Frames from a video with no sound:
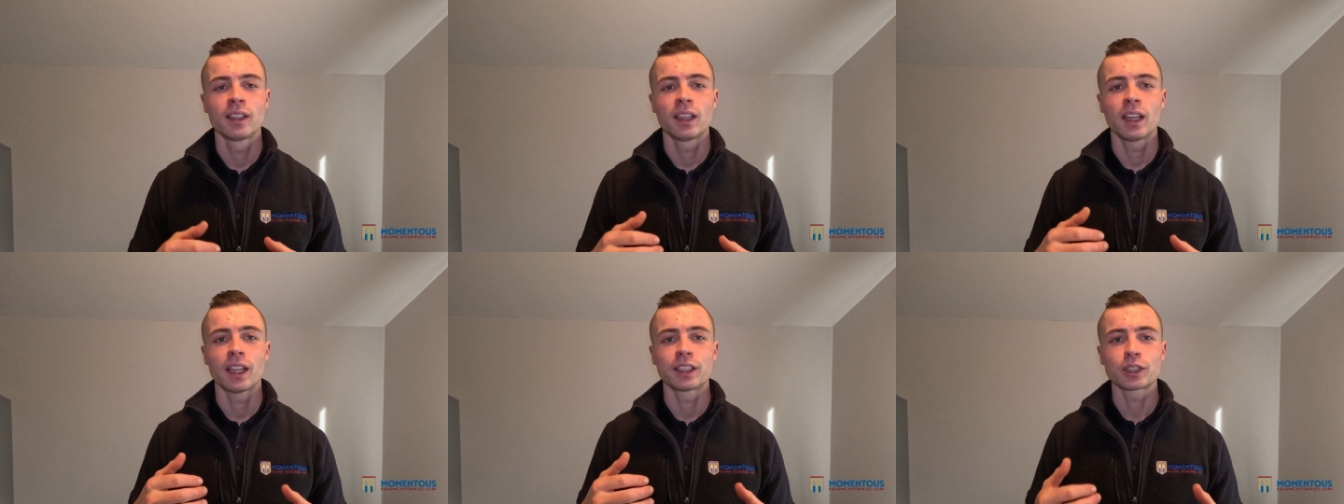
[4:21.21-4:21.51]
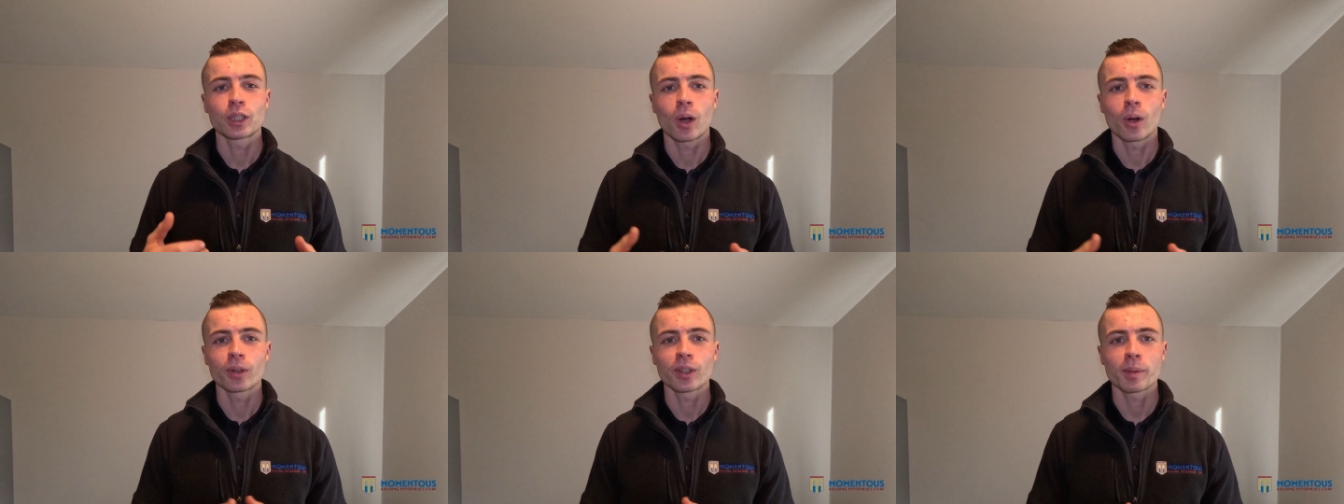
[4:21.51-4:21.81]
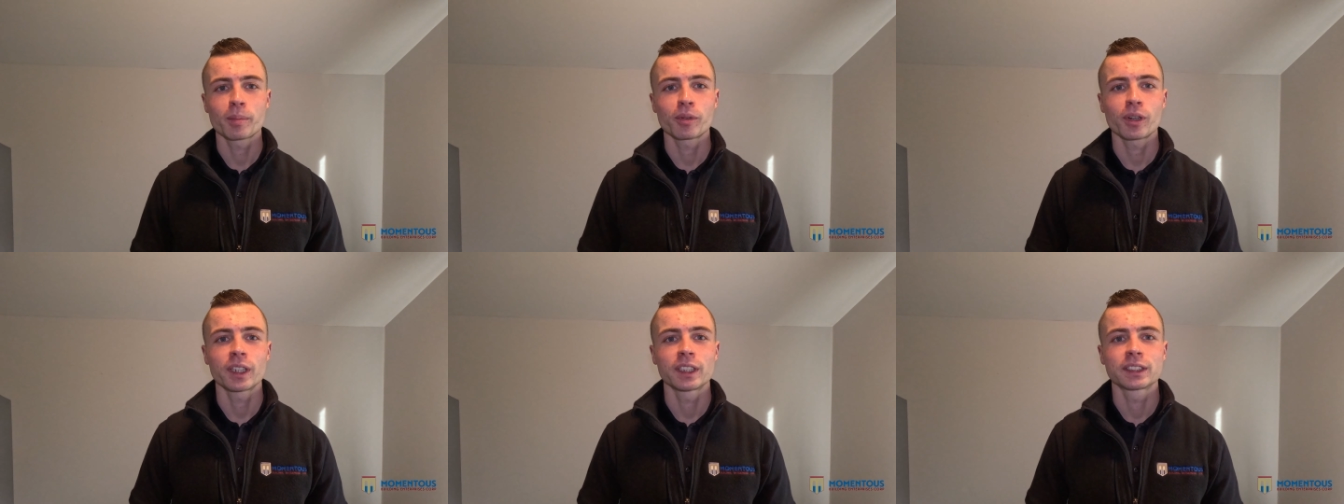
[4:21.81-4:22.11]
it's hard
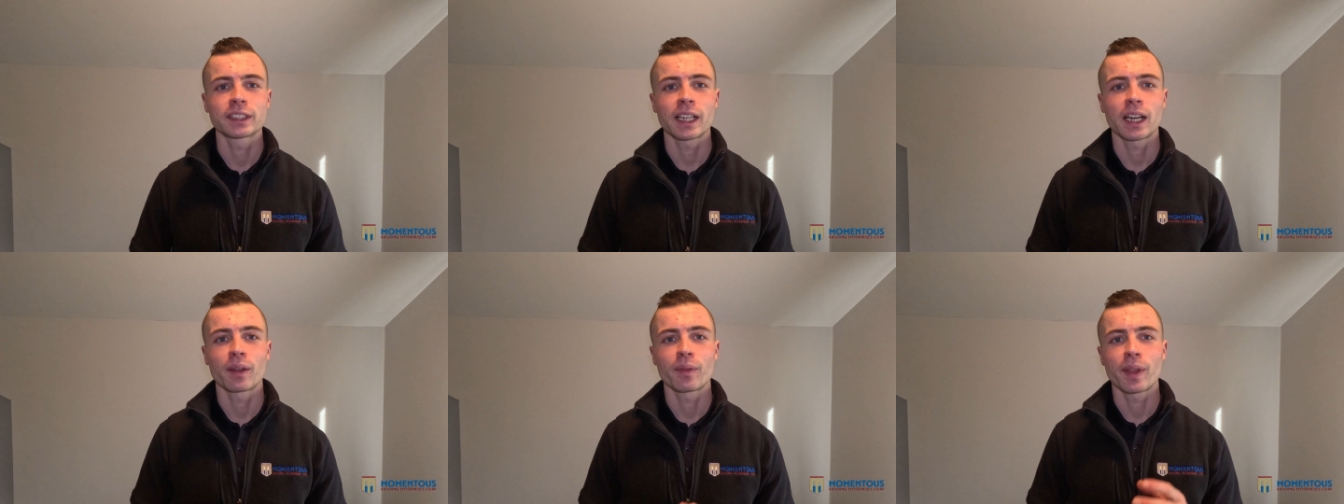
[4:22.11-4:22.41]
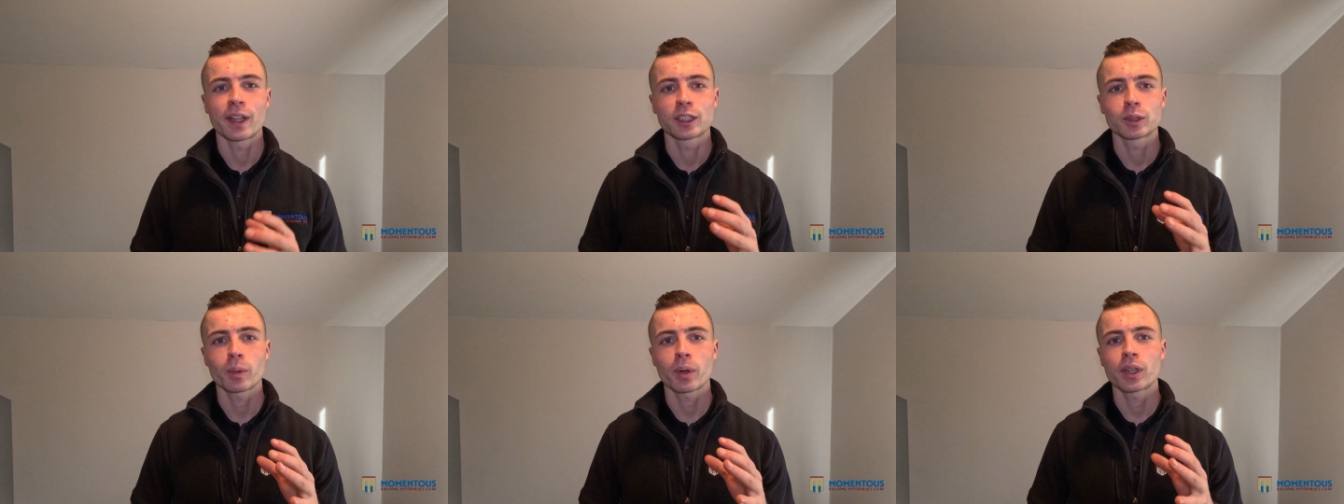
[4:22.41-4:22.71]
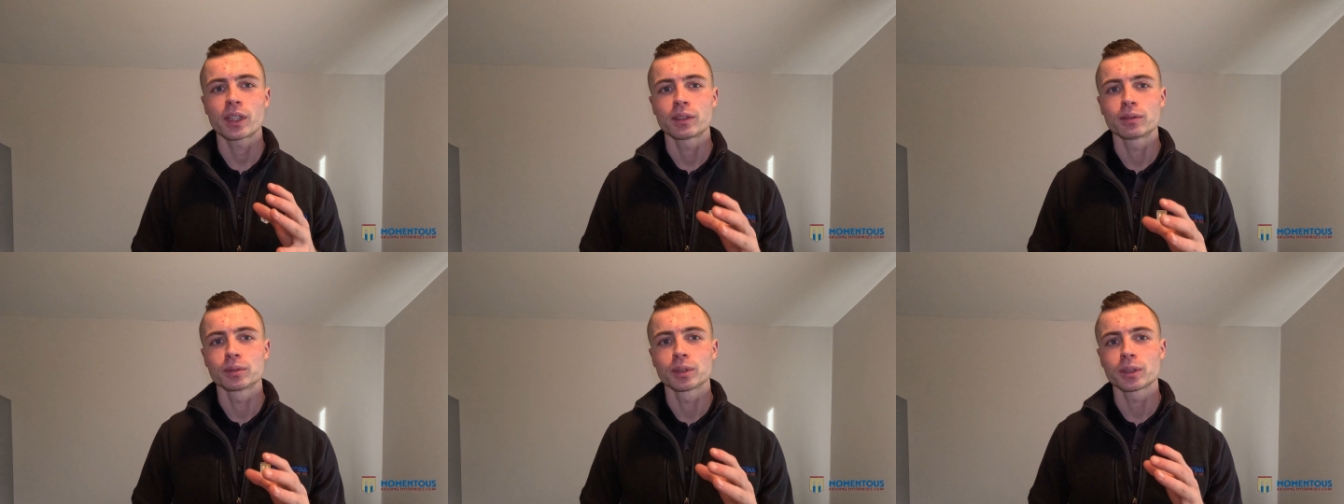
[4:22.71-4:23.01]
to price out, and that's why
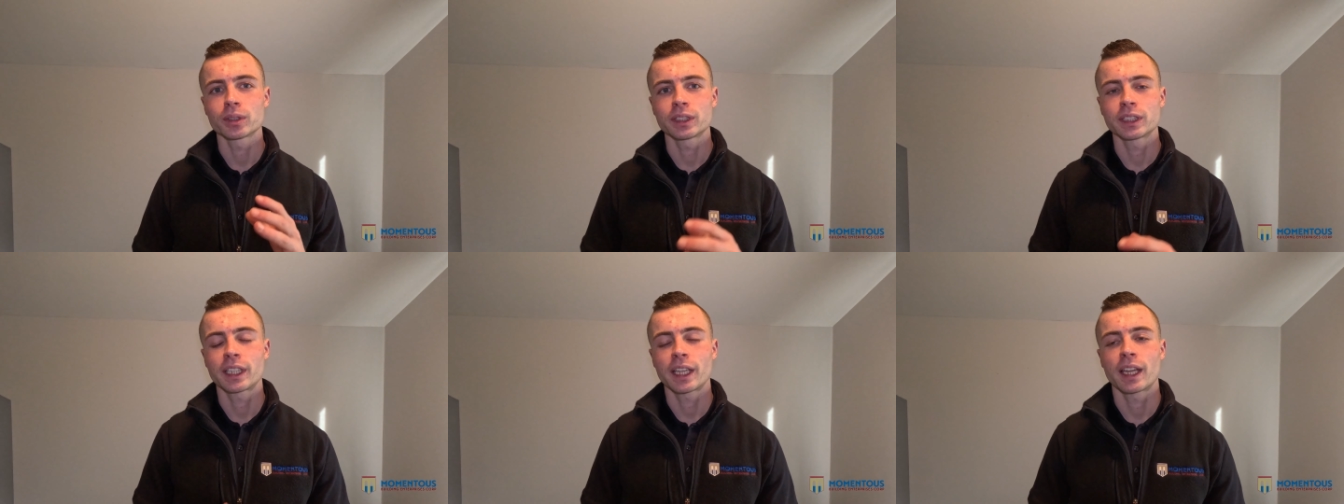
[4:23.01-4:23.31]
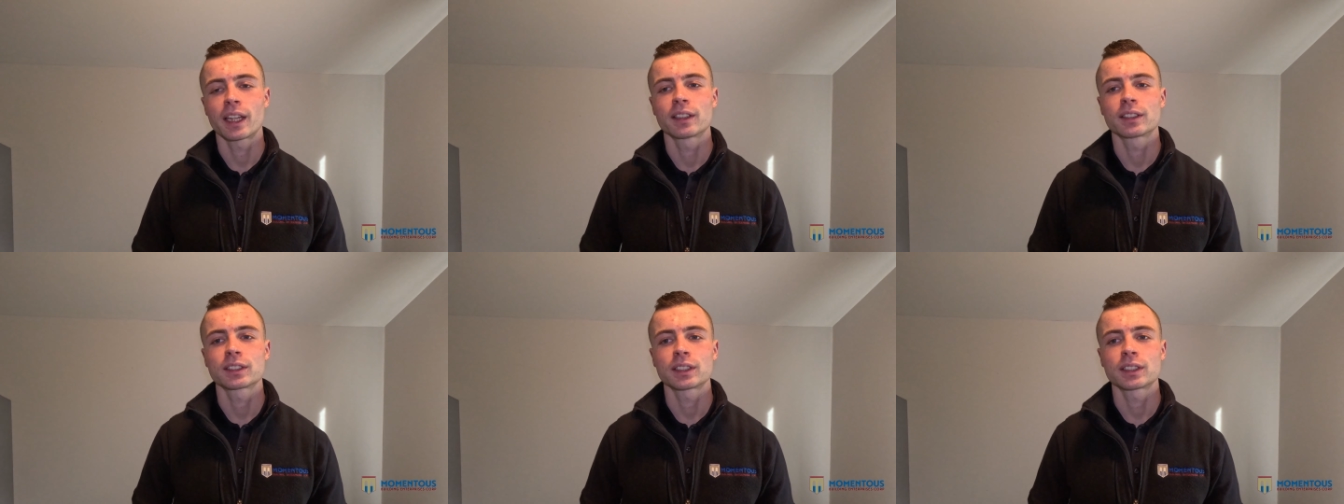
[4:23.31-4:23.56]
you really can't